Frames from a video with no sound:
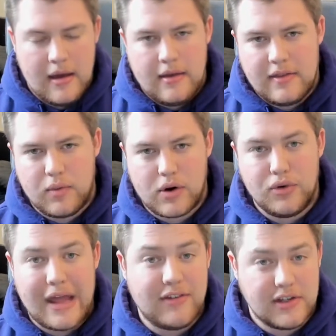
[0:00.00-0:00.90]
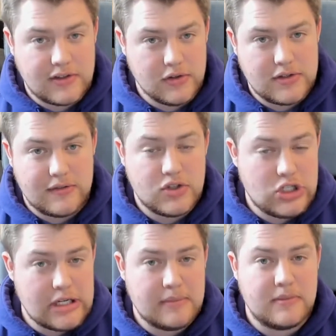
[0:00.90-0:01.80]
they were going to have exclusive
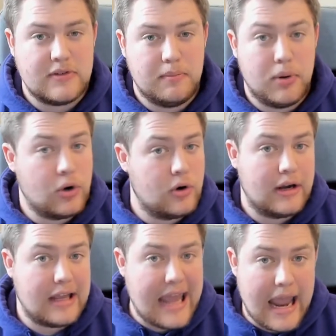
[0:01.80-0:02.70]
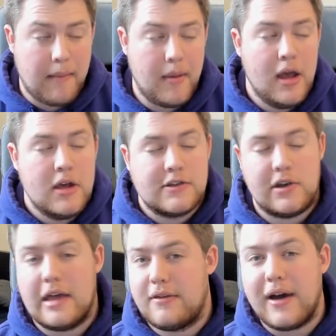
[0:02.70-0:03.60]
gyms per game. So you
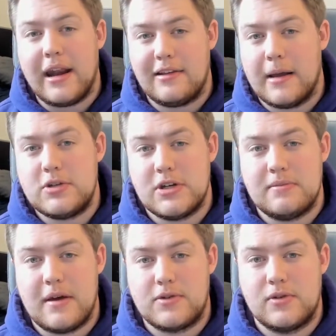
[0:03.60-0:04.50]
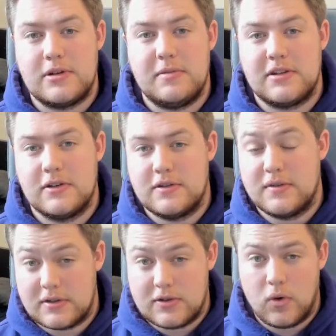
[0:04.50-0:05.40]
had the fighting type gym that was going to be exclusive to
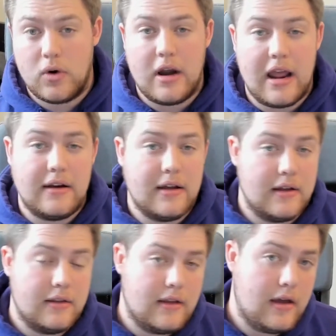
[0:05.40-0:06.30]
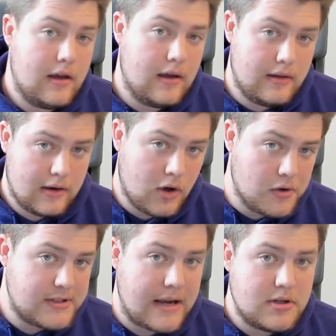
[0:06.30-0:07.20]
Sword, and the ghost
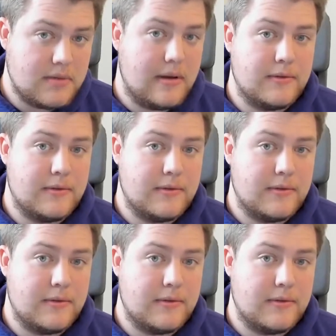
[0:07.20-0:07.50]
type gym that.